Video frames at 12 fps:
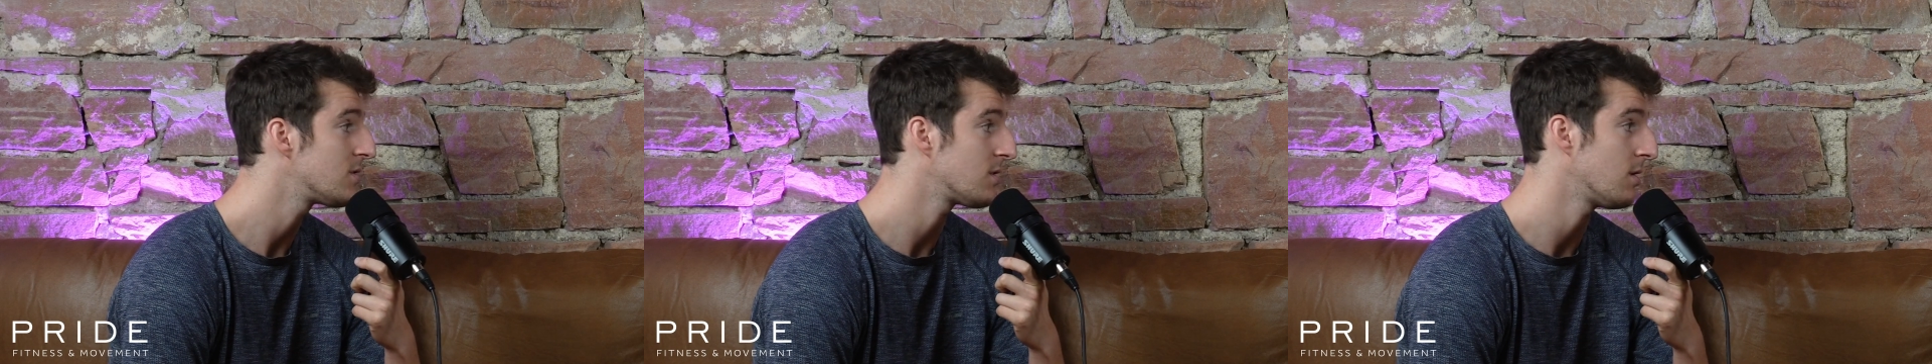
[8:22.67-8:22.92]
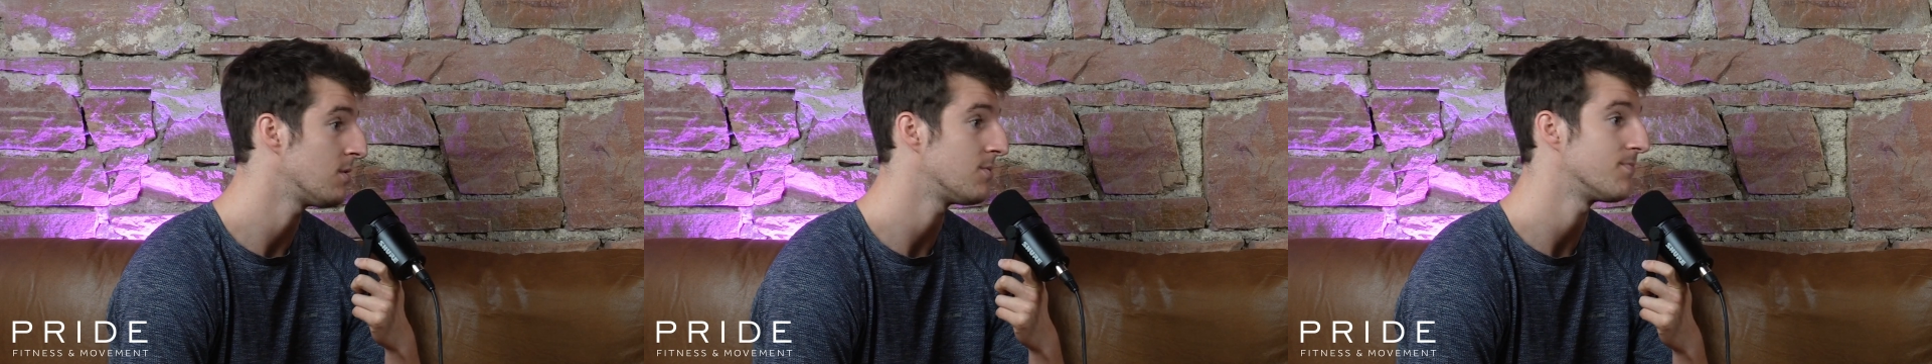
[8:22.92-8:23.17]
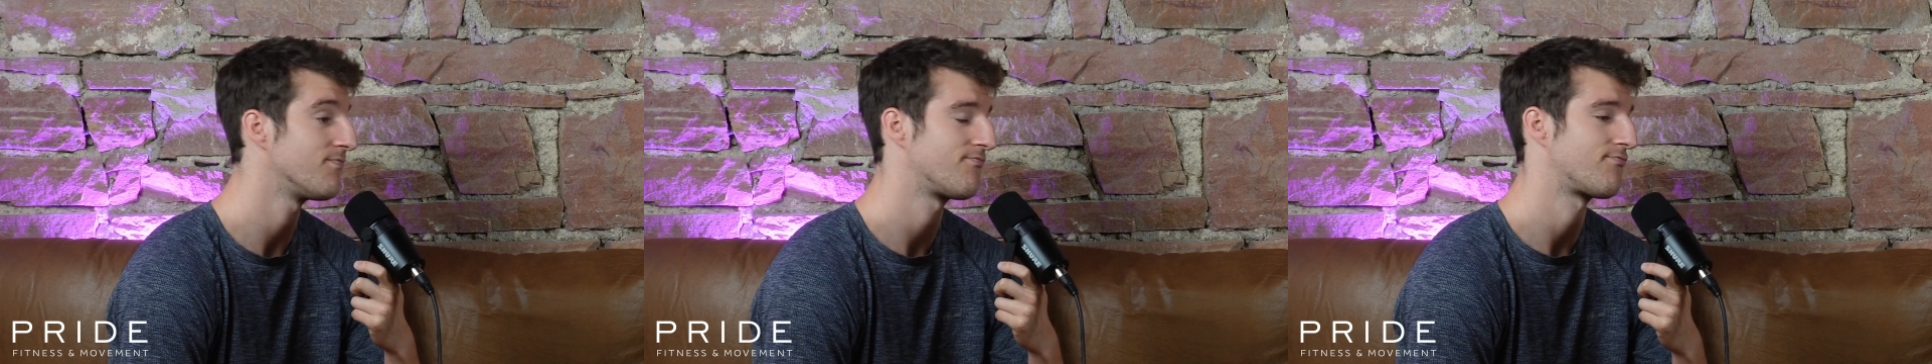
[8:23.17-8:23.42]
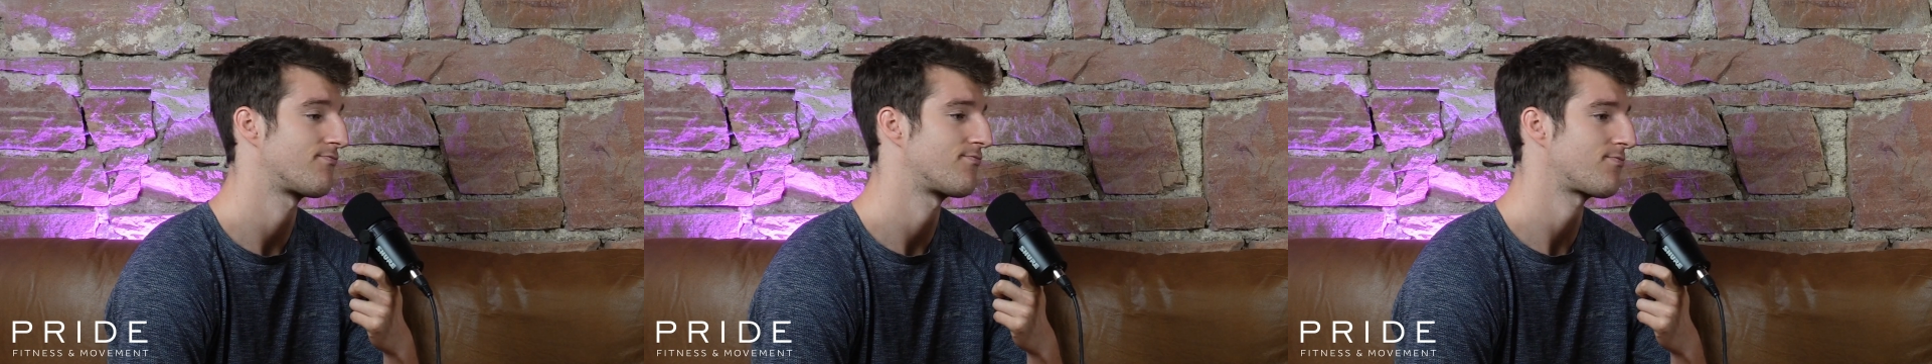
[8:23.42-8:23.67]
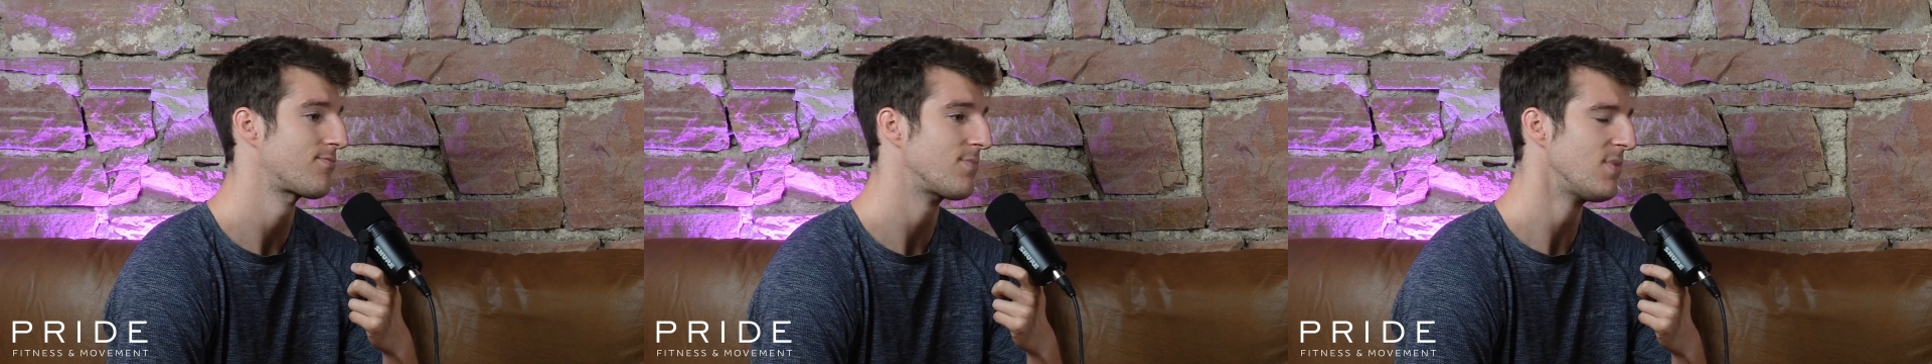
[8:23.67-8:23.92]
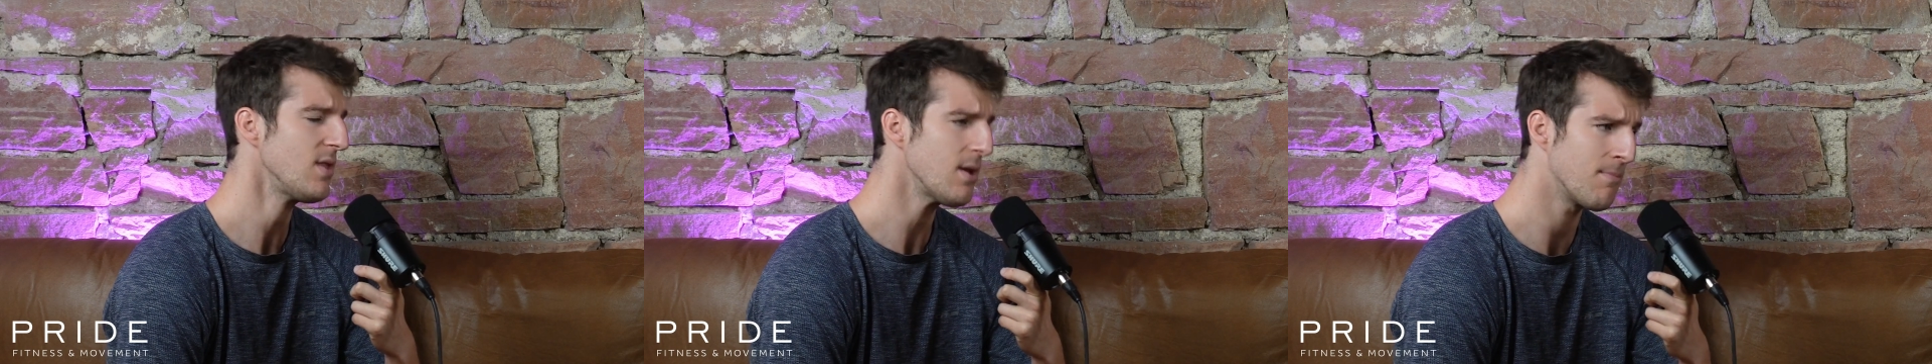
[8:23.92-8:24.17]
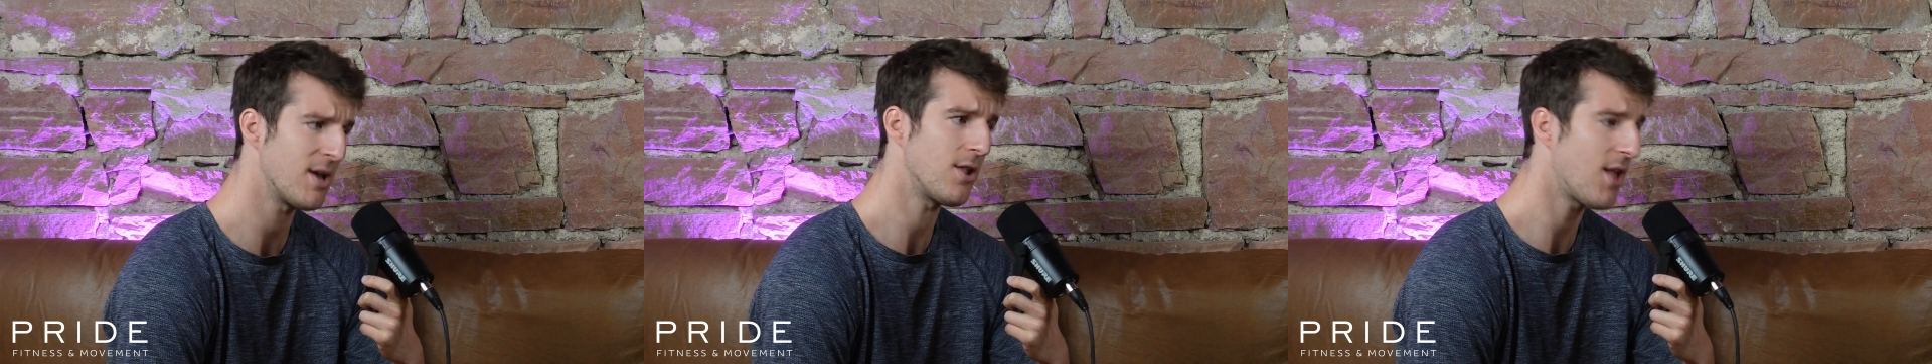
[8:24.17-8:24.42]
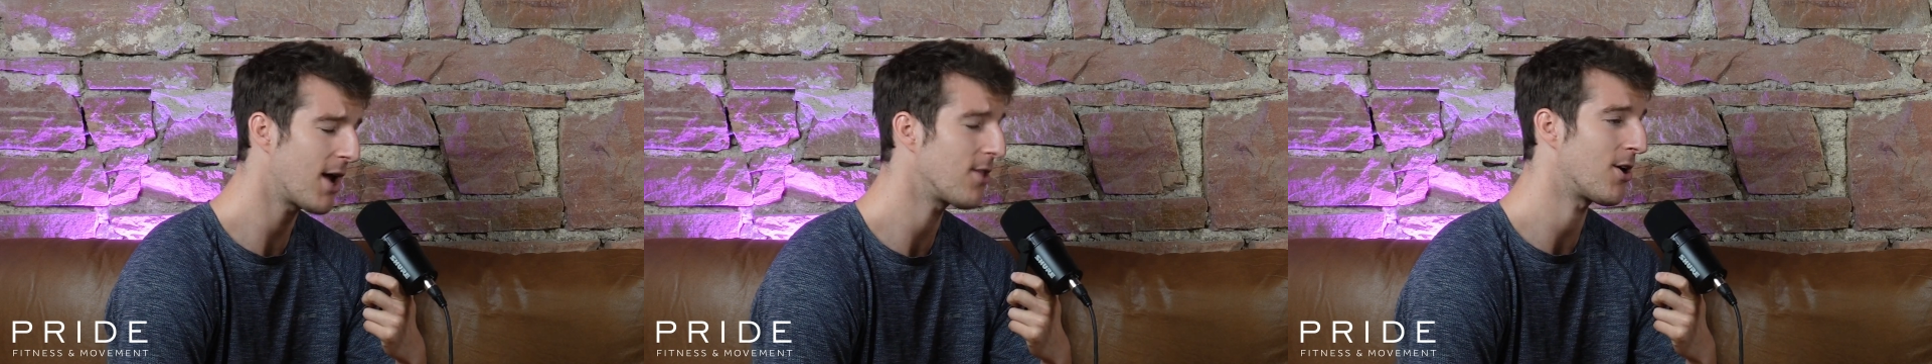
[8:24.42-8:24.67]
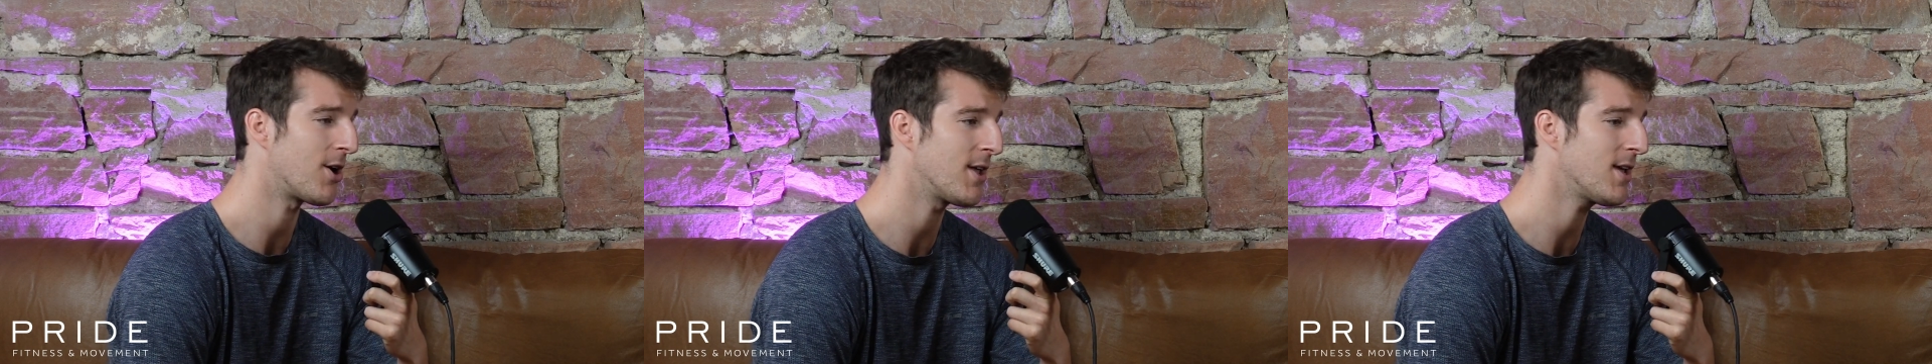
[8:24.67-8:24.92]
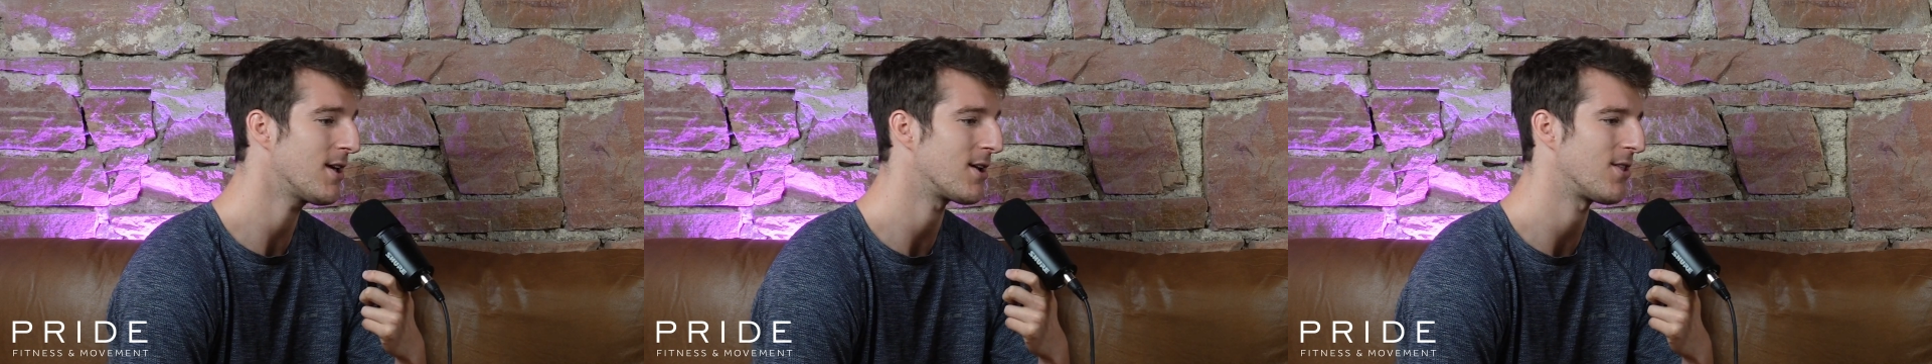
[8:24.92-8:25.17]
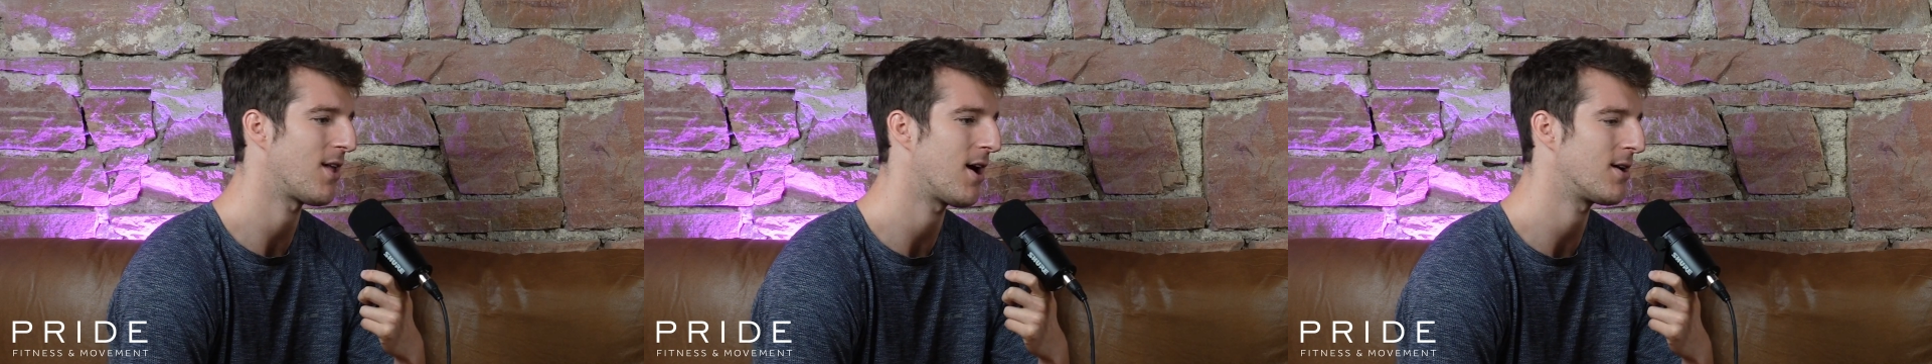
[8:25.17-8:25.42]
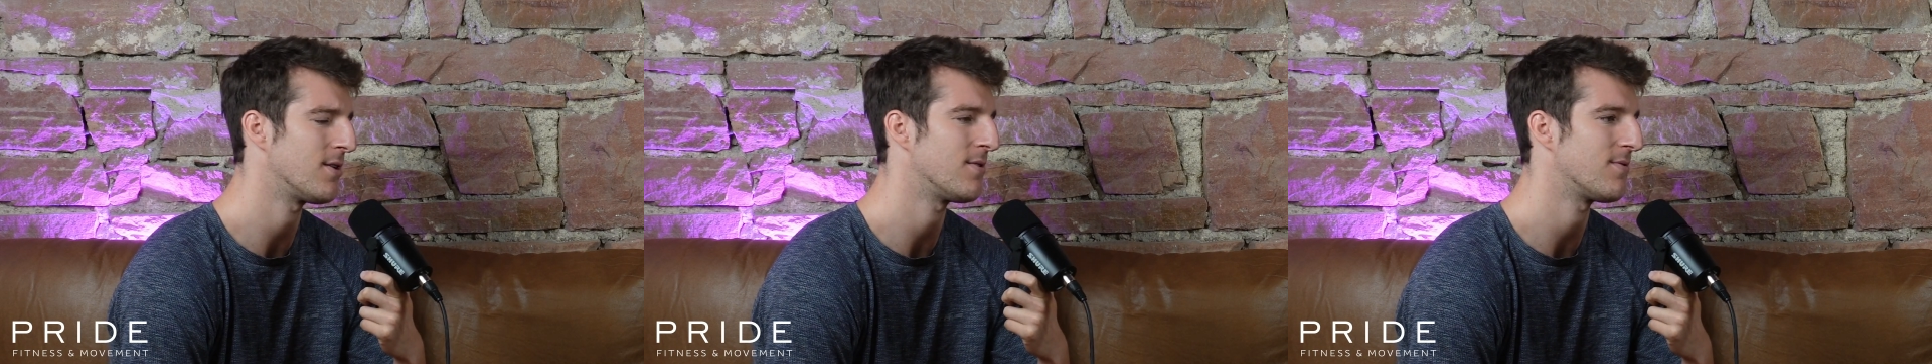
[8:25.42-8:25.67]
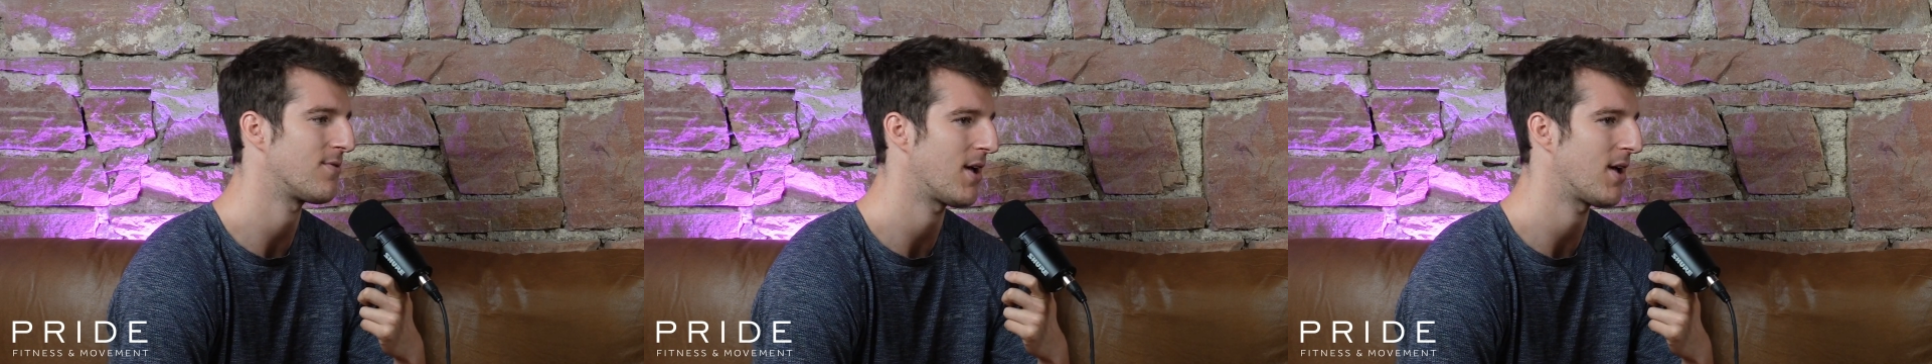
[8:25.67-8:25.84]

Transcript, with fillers: So been a lot of learning and a lot of